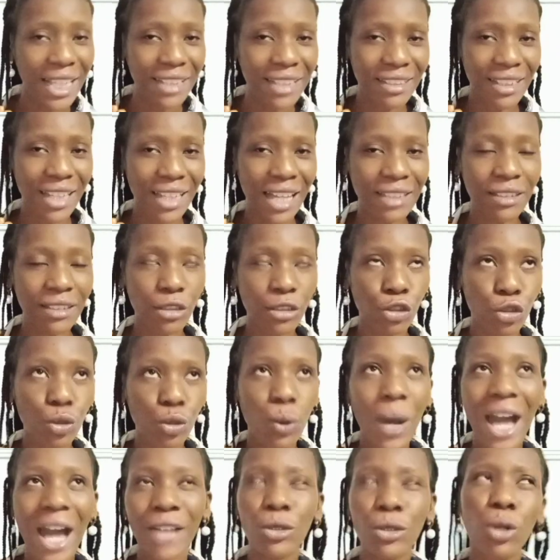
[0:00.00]
Is it that, and
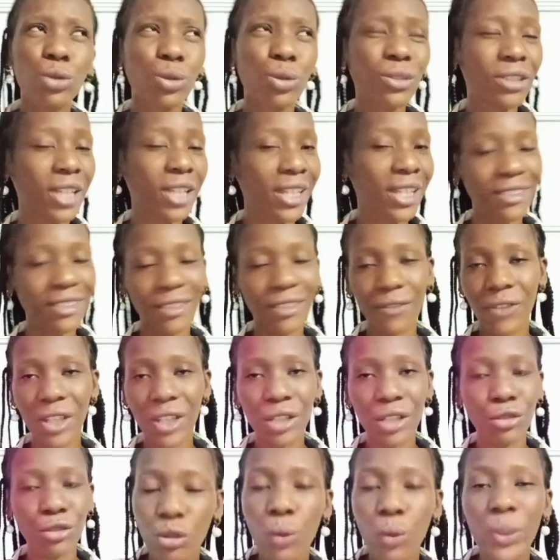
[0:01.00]
all those negative
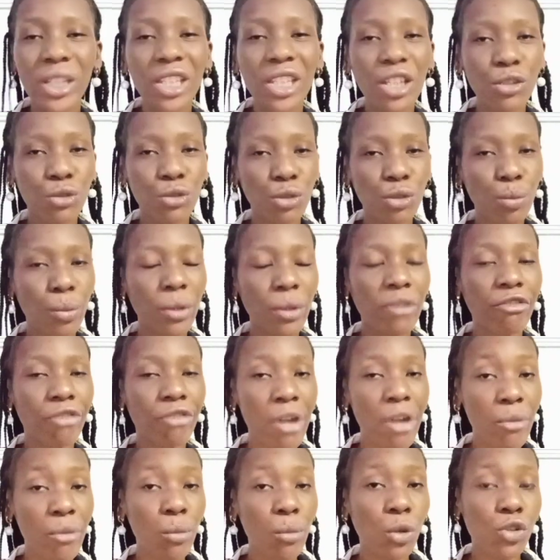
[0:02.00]
things? So we need to be
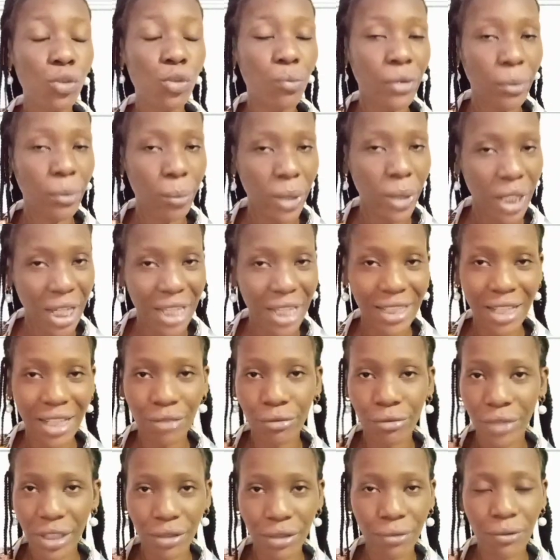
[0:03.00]
very much prepared
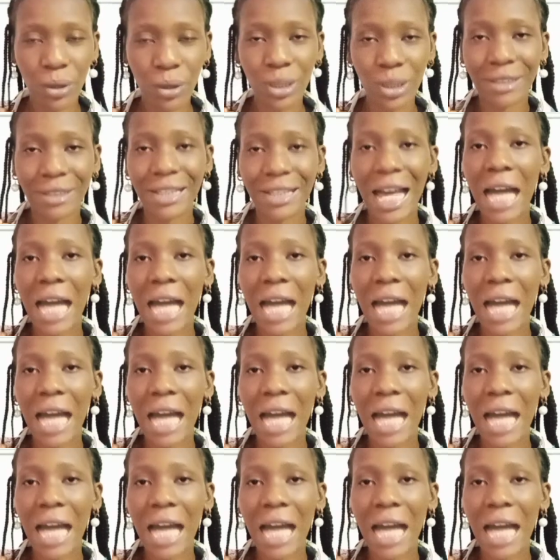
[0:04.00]
and ready for this.